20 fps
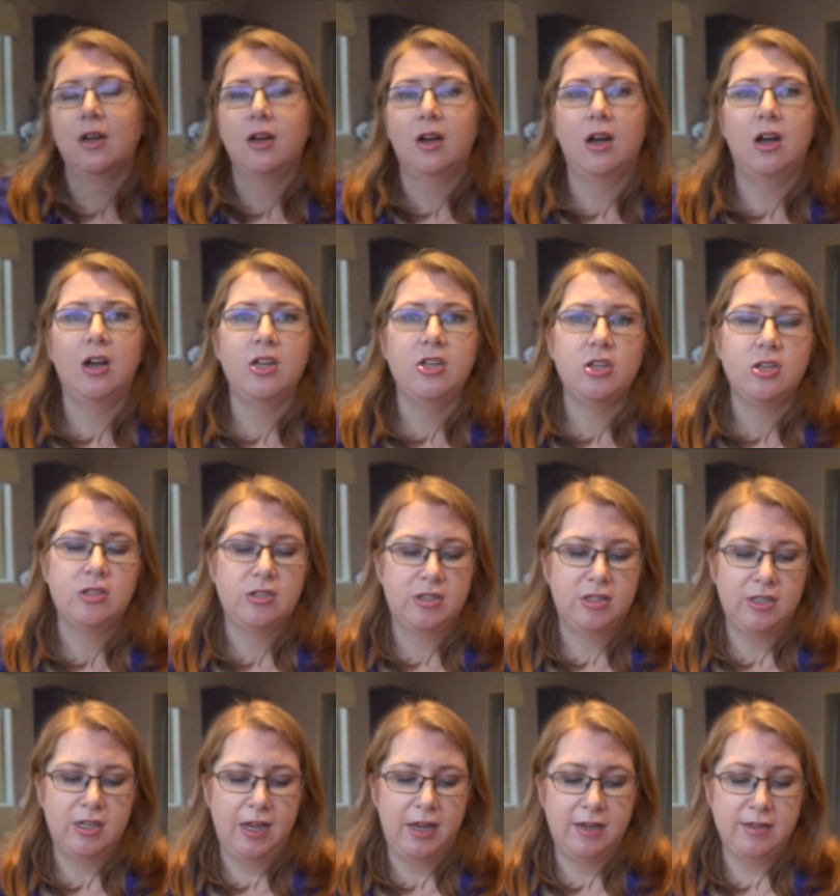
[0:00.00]
I used
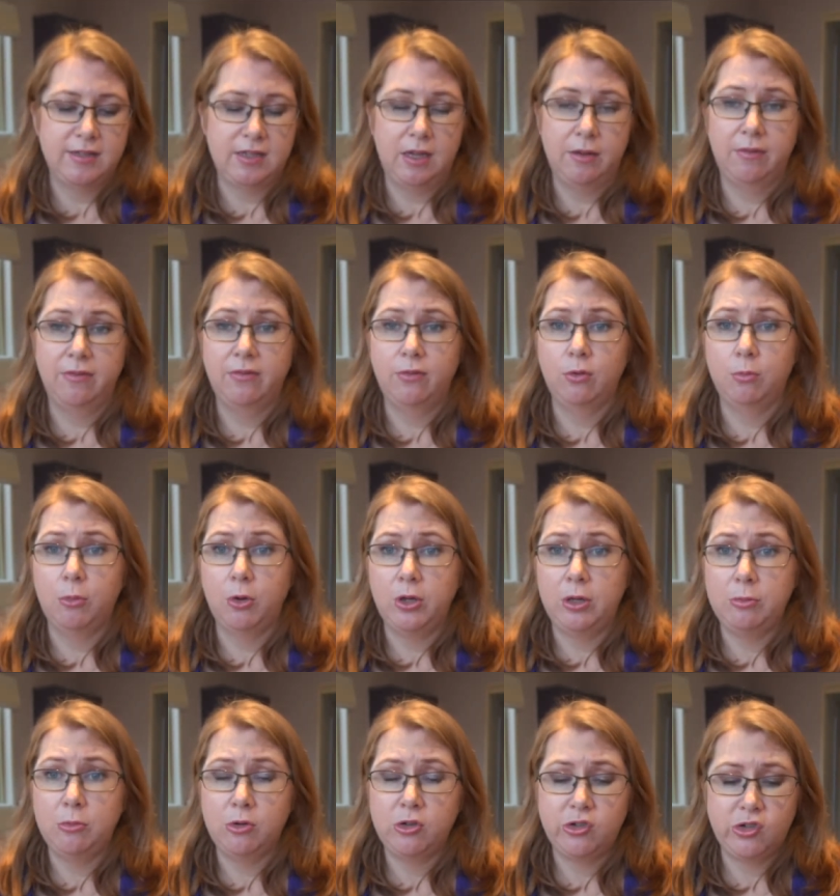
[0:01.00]
it as a full
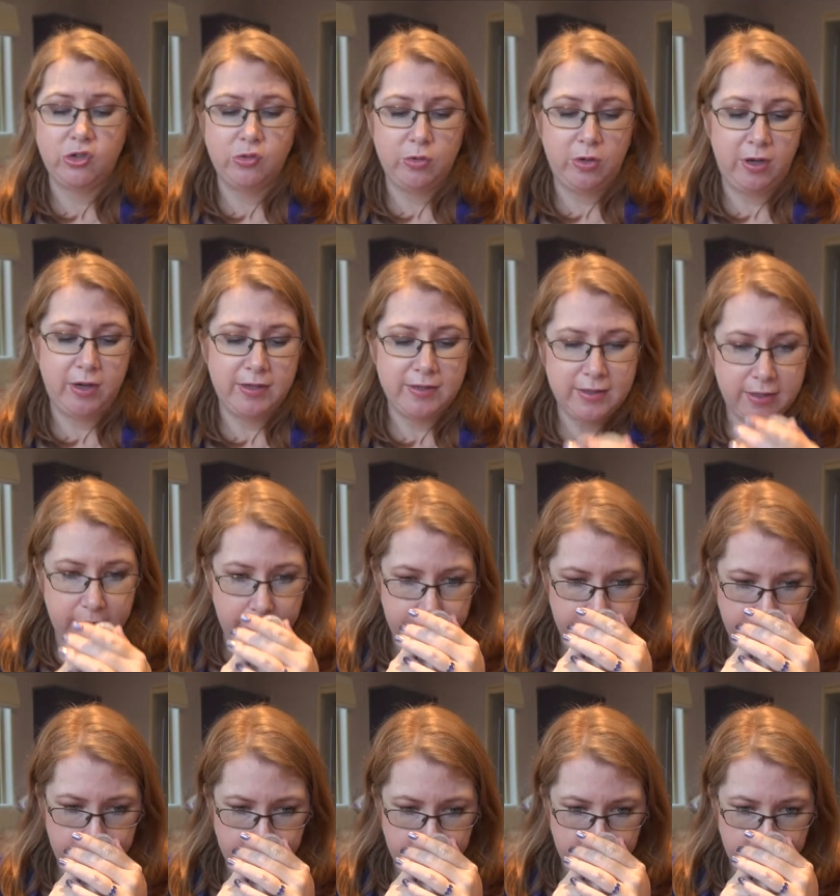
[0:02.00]
body moisturizer.
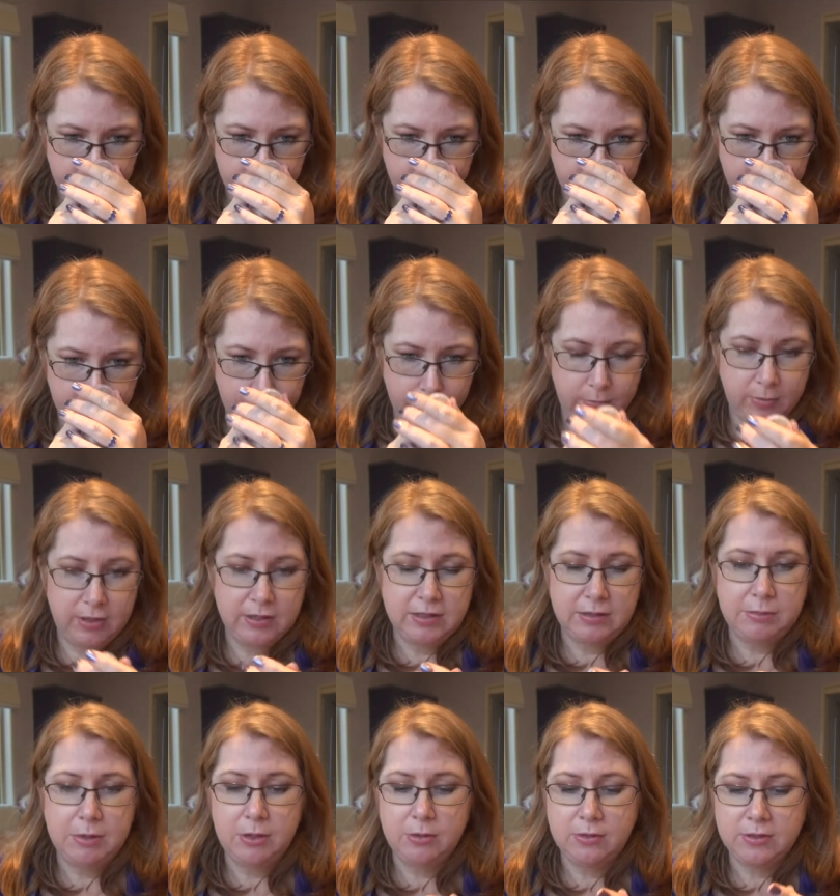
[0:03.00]

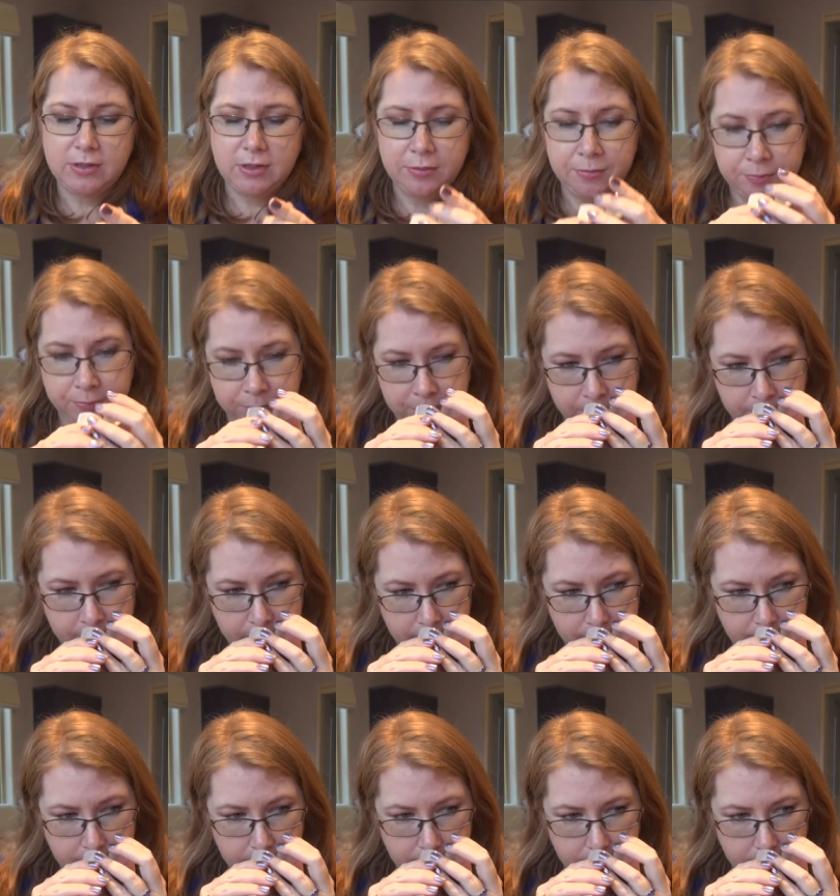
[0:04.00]
Smells
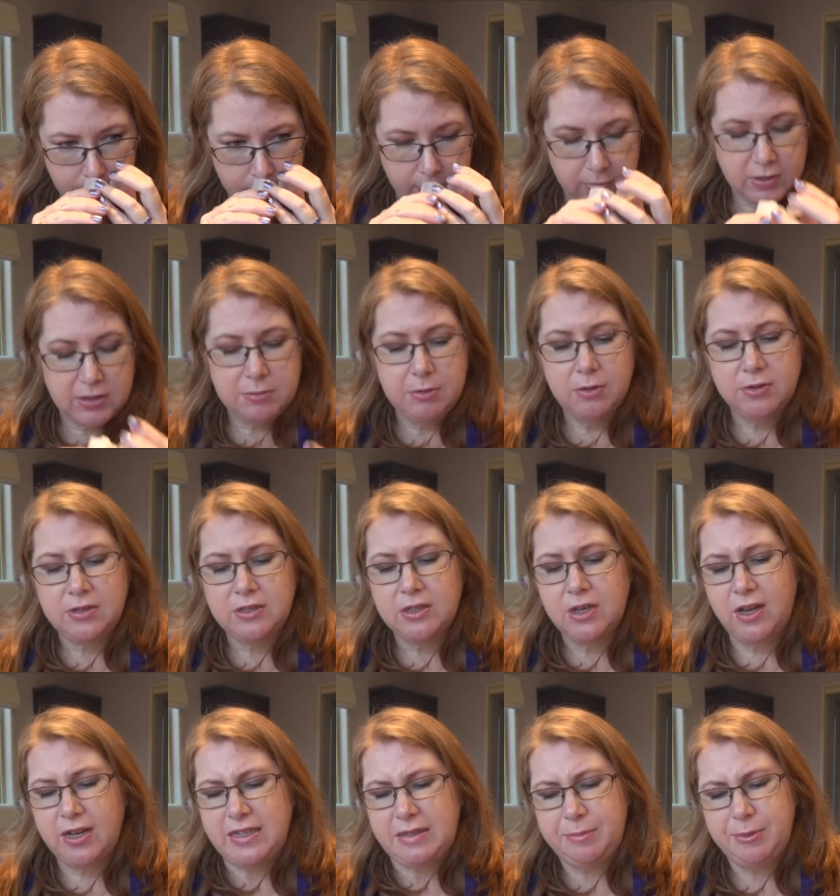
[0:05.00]
smells
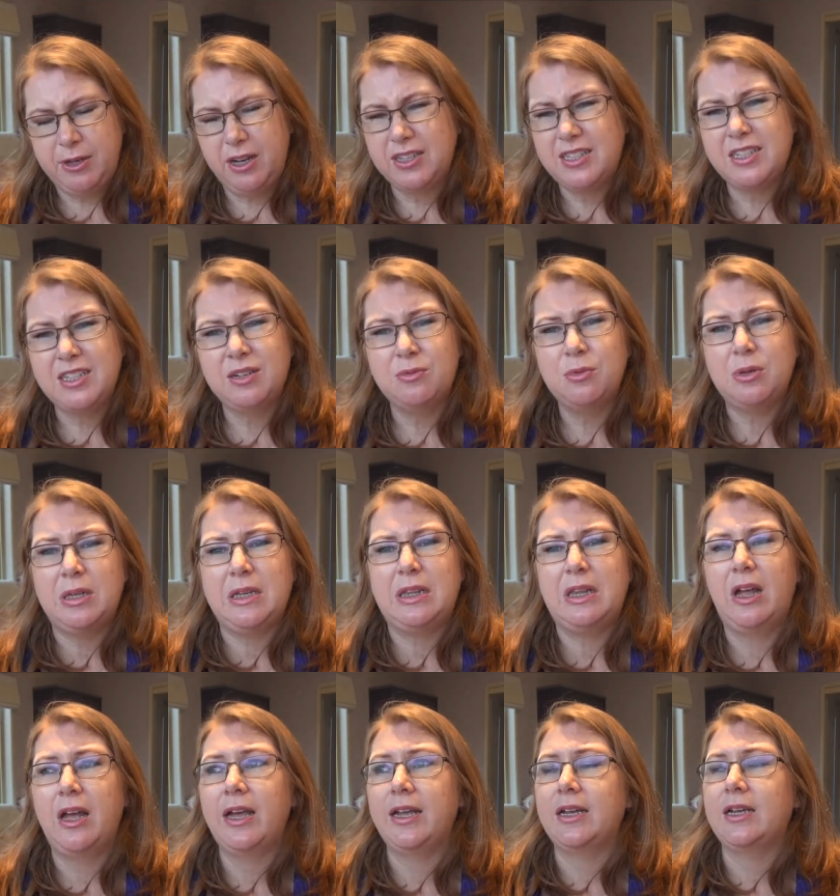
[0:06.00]
nice, but I didn't really
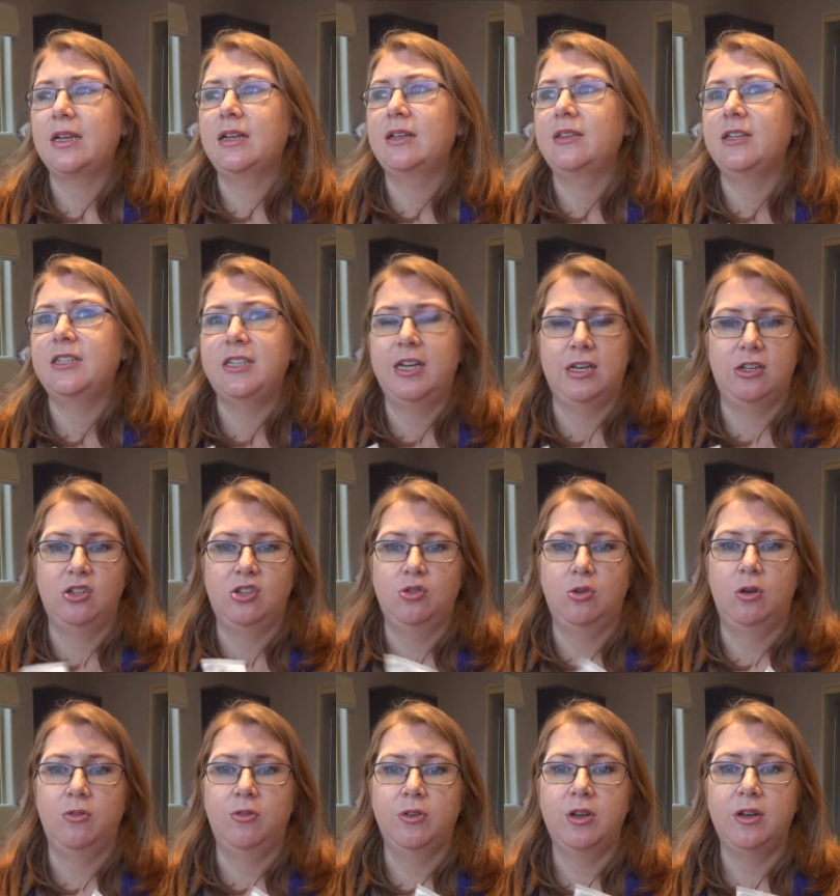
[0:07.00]
like the texture
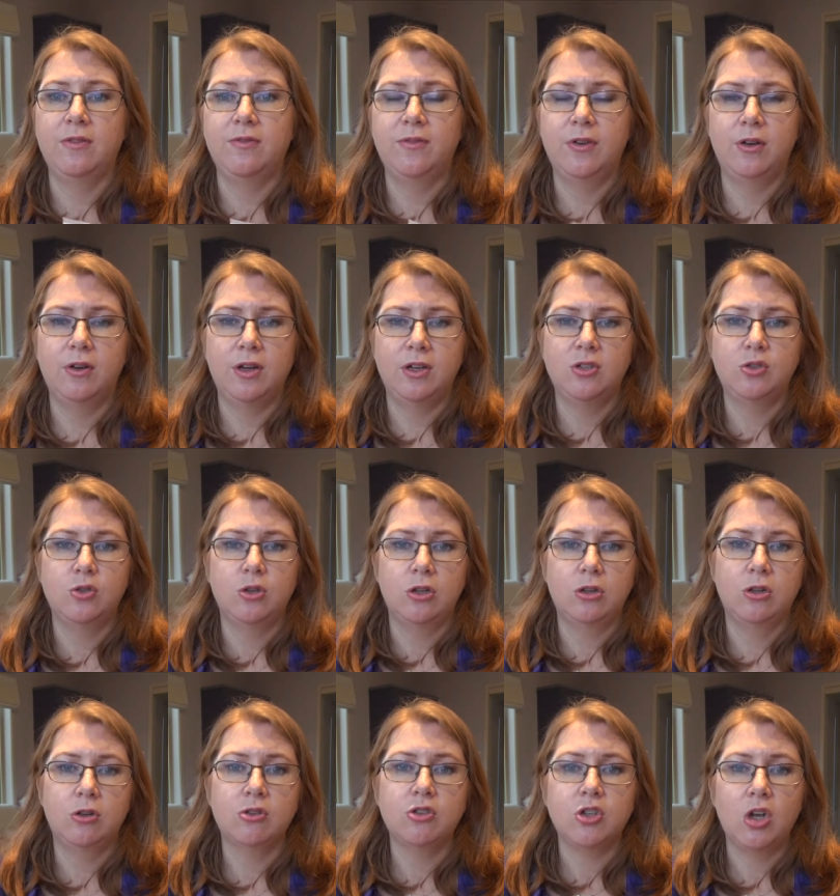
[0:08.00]
of it. It felt it took a
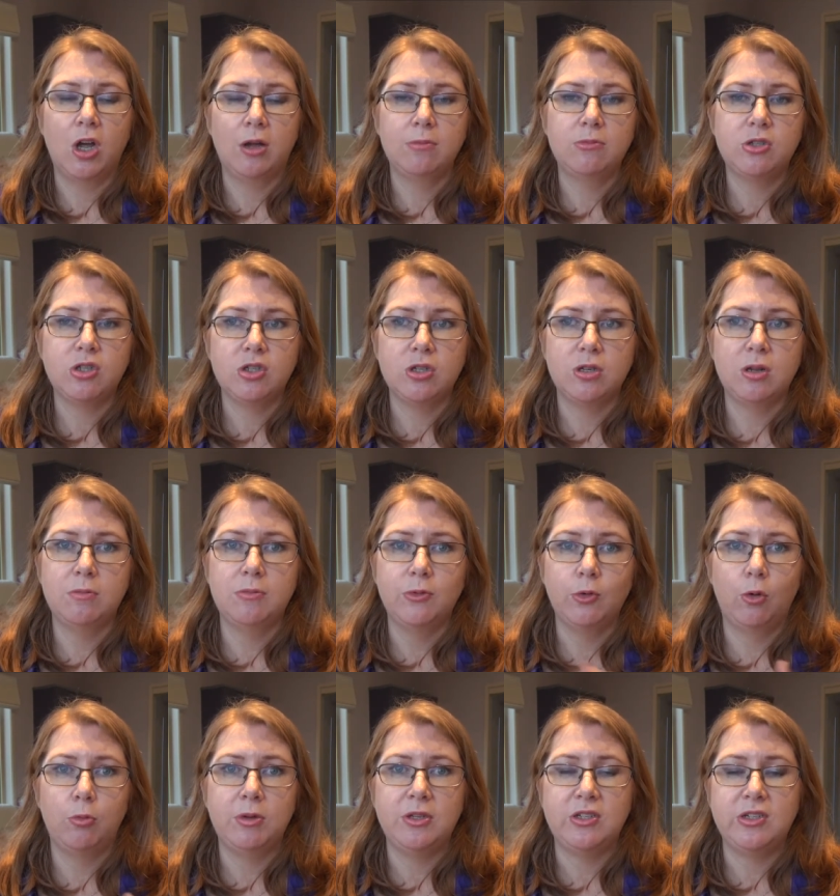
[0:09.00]
long time to
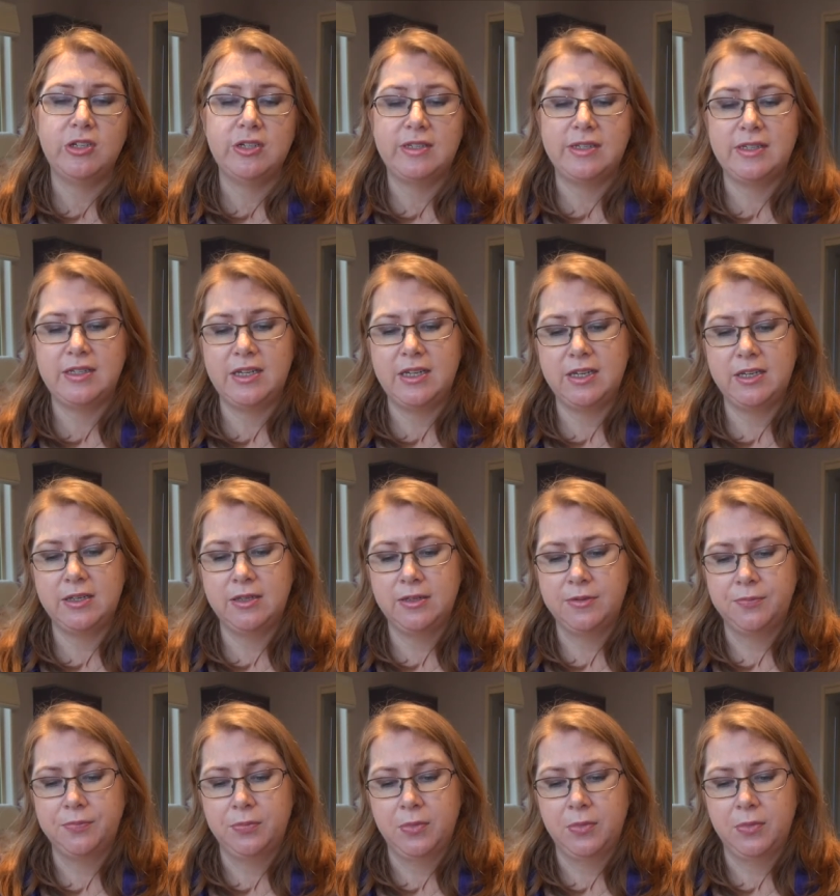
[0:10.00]
absorb into your skin.